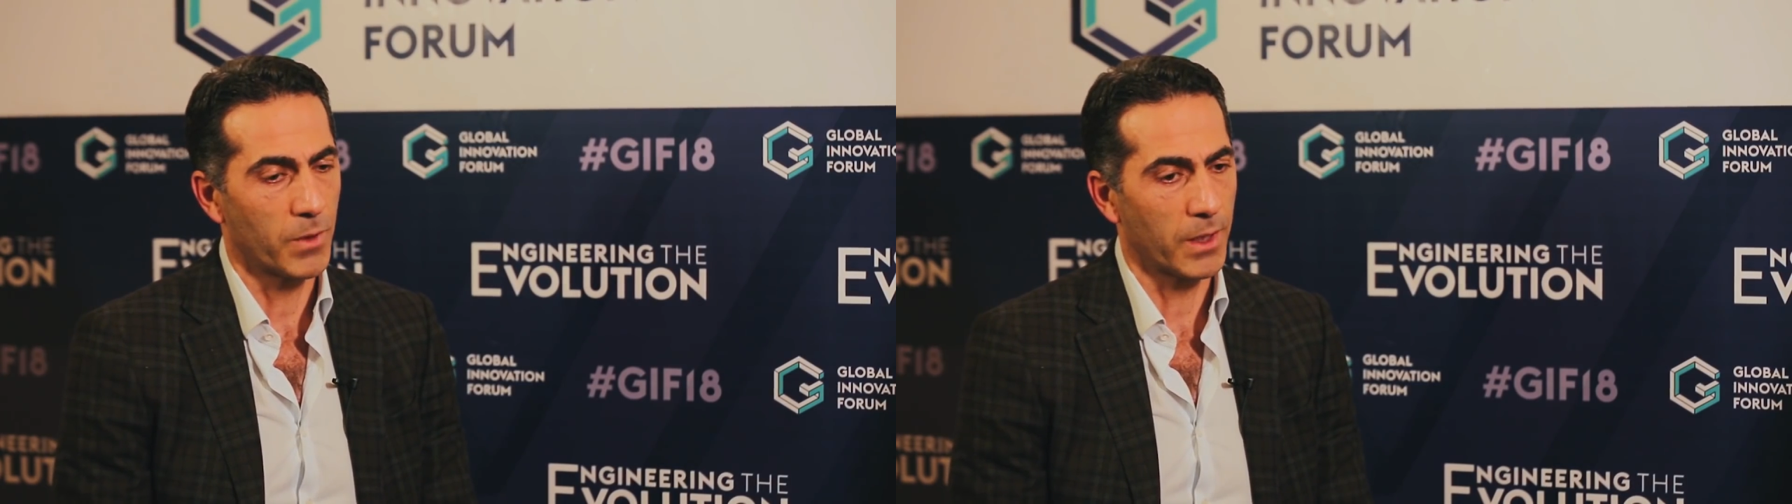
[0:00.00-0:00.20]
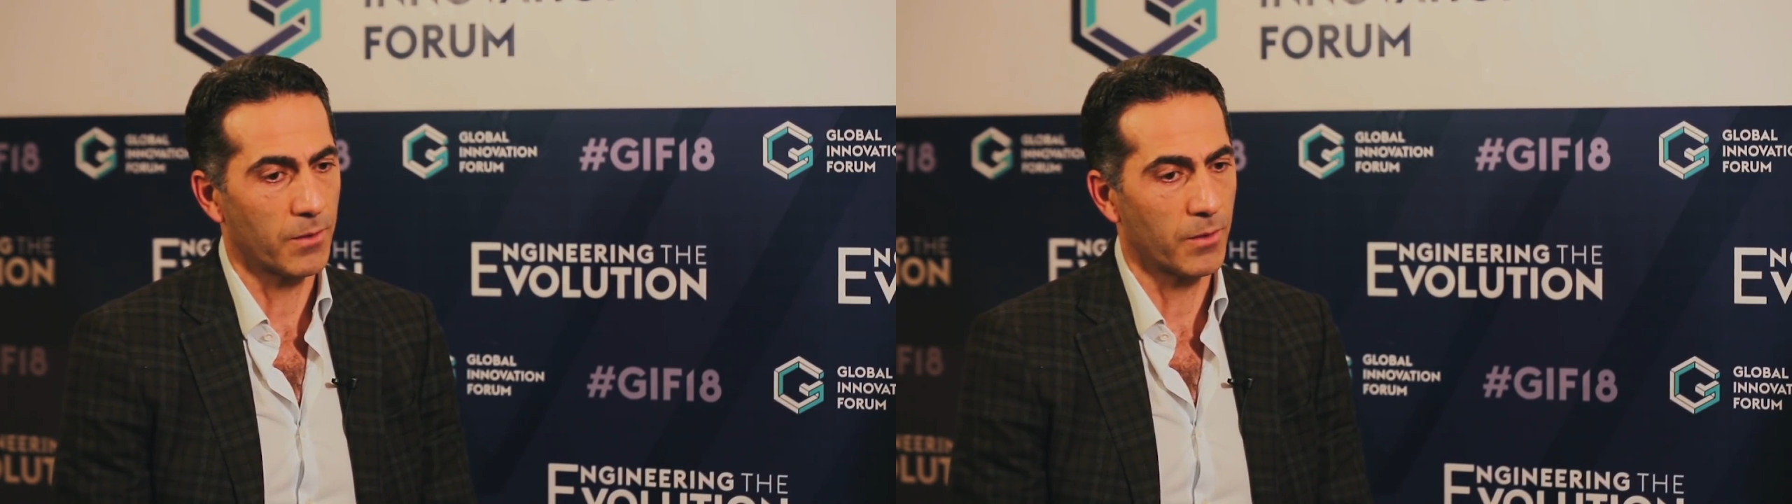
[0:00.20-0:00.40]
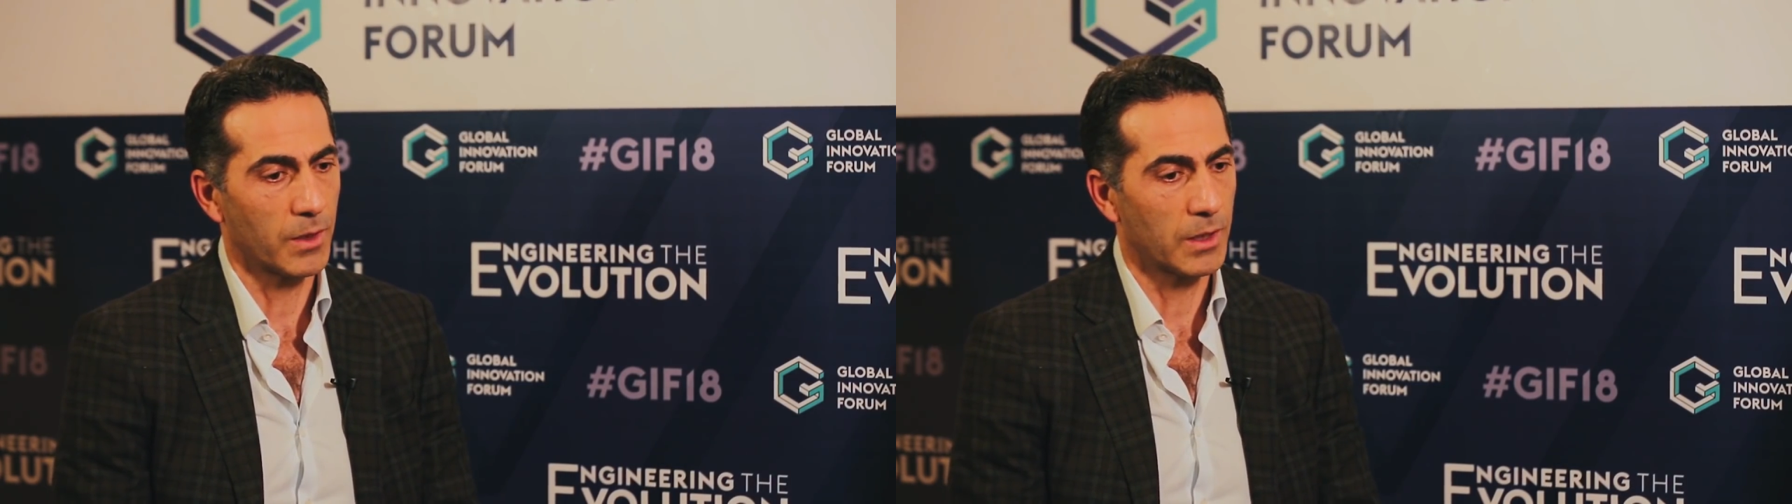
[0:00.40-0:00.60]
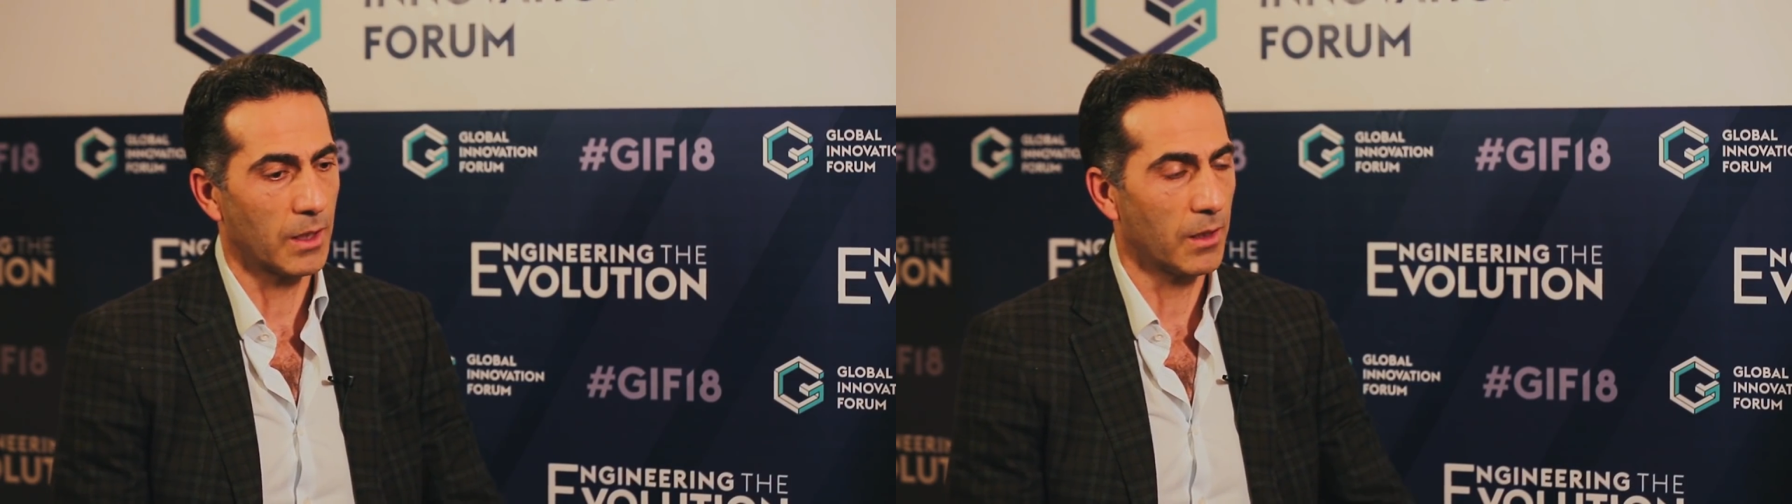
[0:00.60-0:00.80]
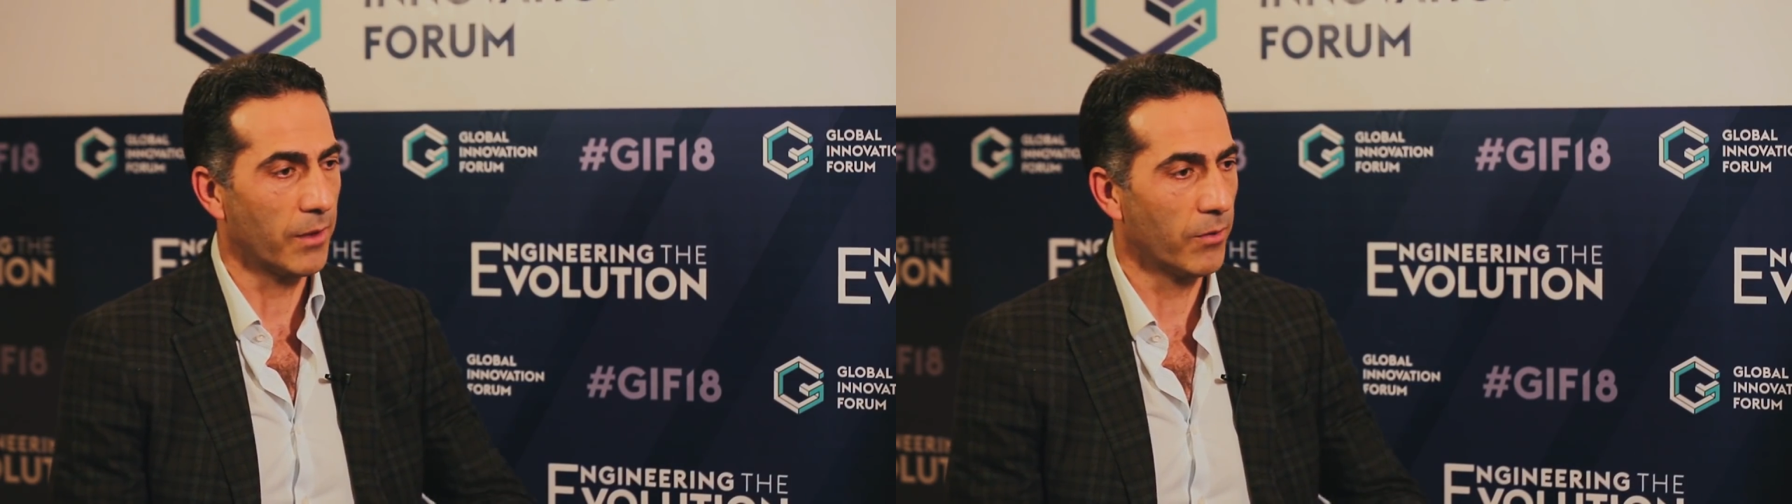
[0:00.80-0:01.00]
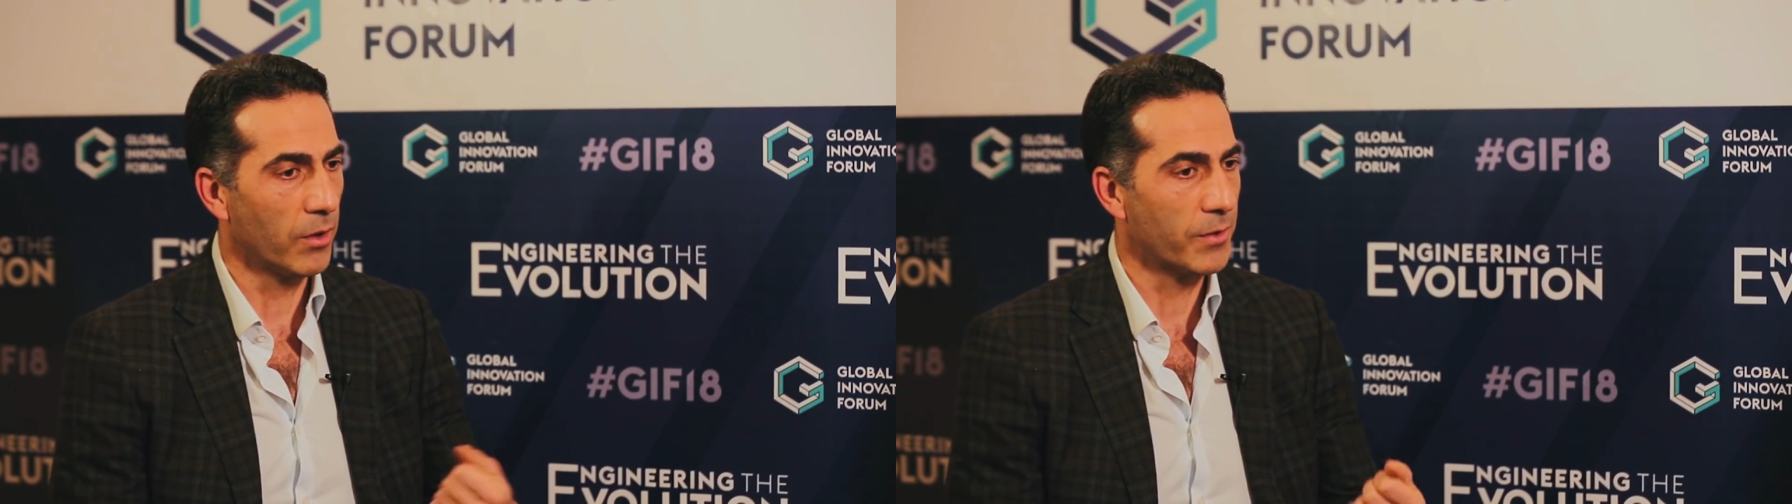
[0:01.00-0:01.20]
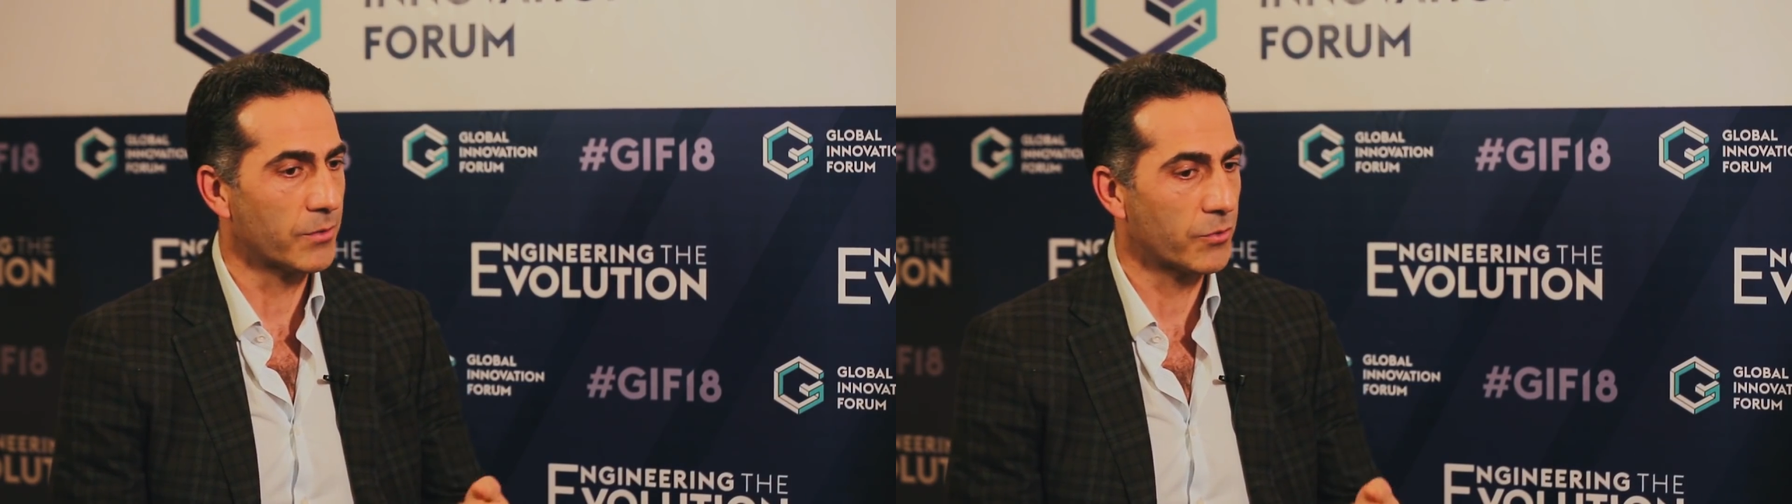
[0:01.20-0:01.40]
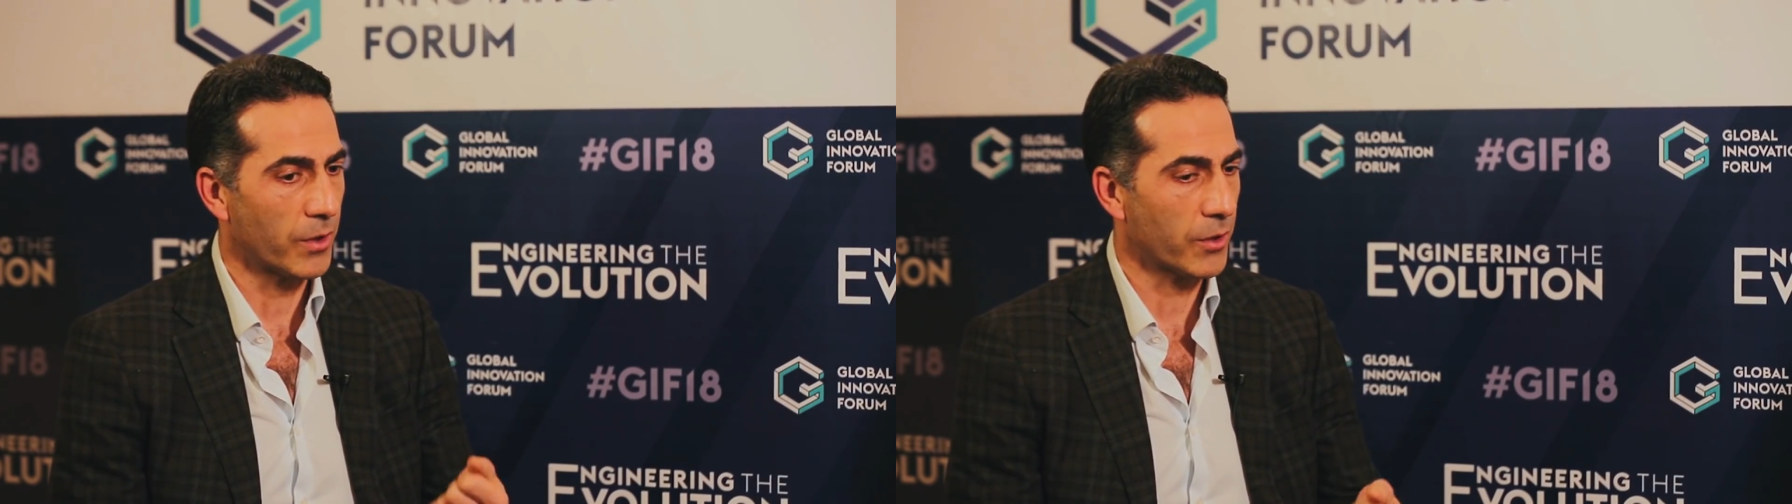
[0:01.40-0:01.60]
that the level of
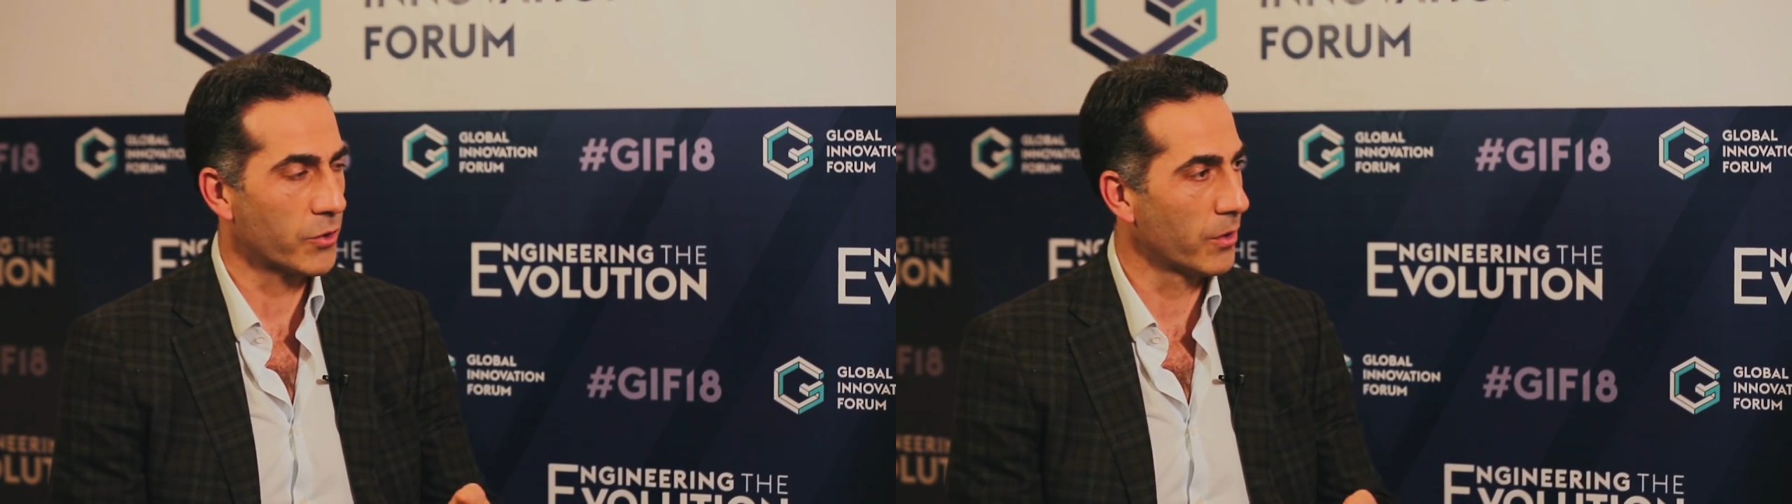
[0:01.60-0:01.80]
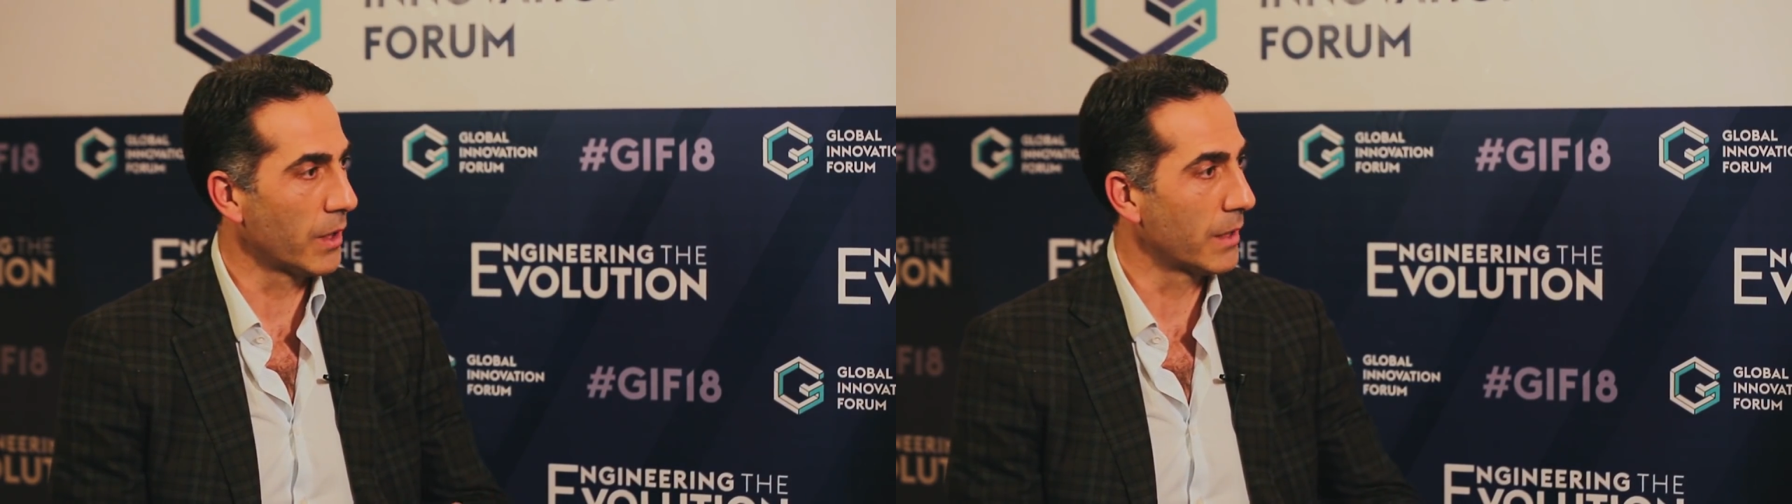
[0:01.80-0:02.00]
instruction